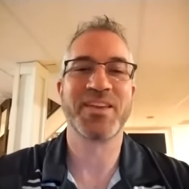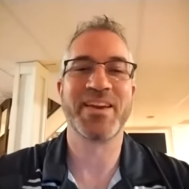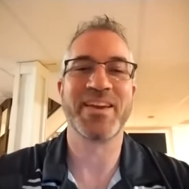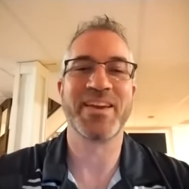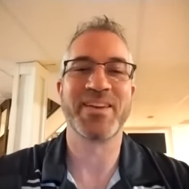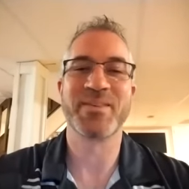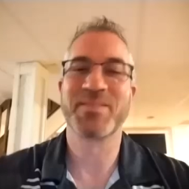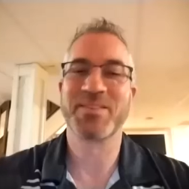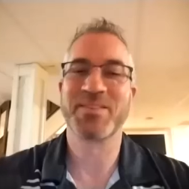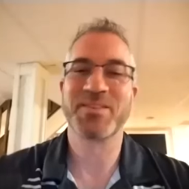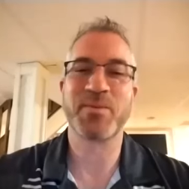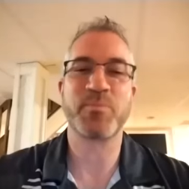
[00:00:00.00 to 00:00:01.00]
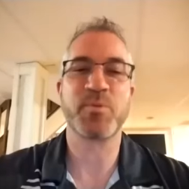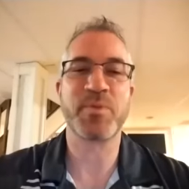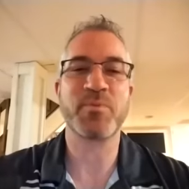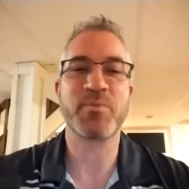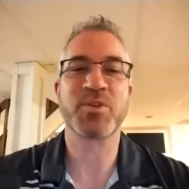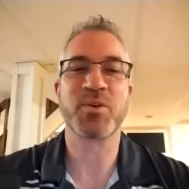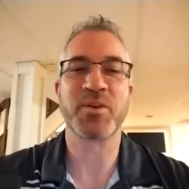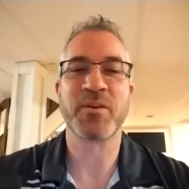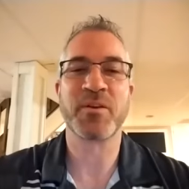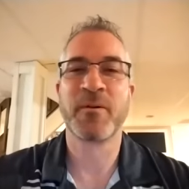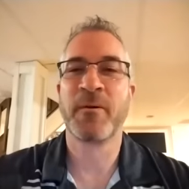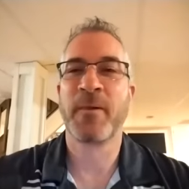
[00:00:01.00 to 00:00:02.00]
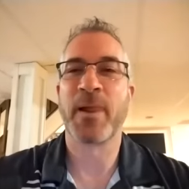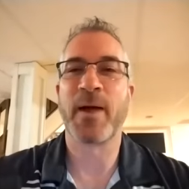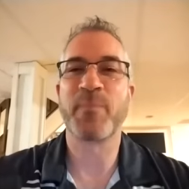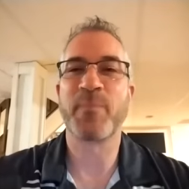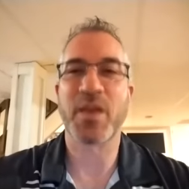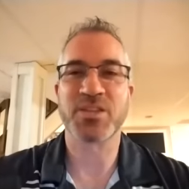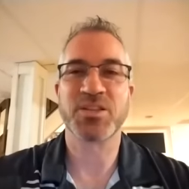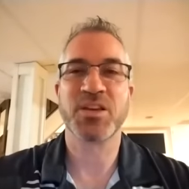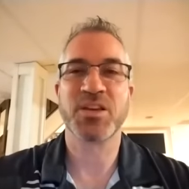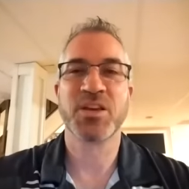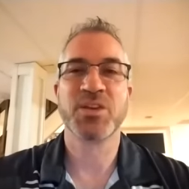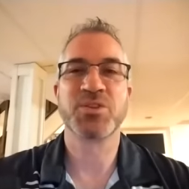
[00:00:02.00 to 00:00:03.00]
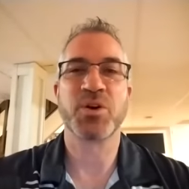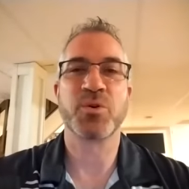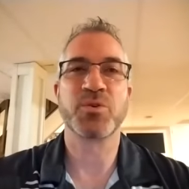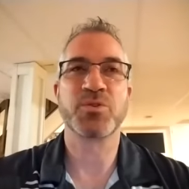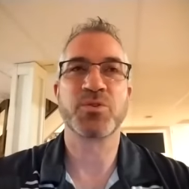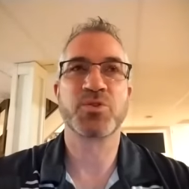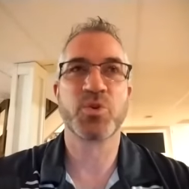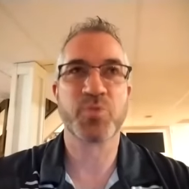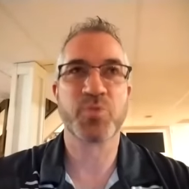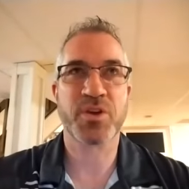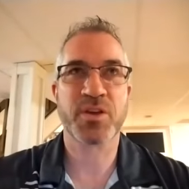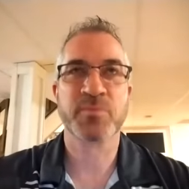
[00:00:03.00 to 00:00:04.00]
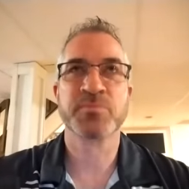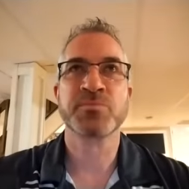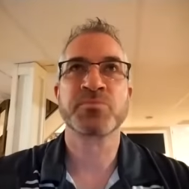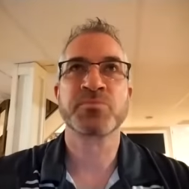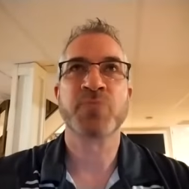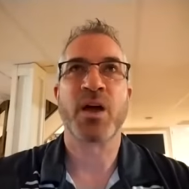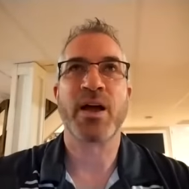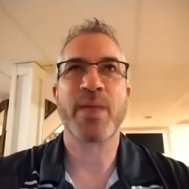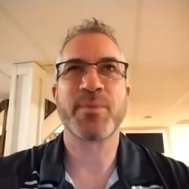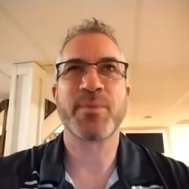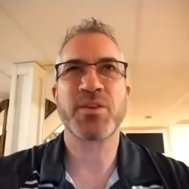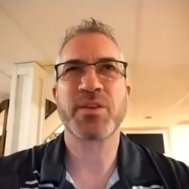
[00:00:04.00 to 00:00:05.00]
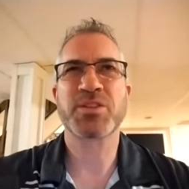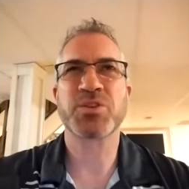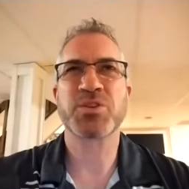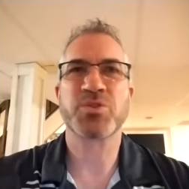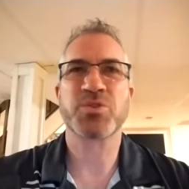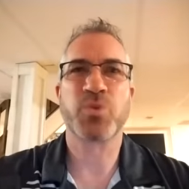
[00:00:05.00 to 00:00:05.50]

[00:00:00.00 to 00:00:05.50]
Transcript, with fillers: Hey, you, you beat me to it. Um, yes. So turmeric, uh, but you get certain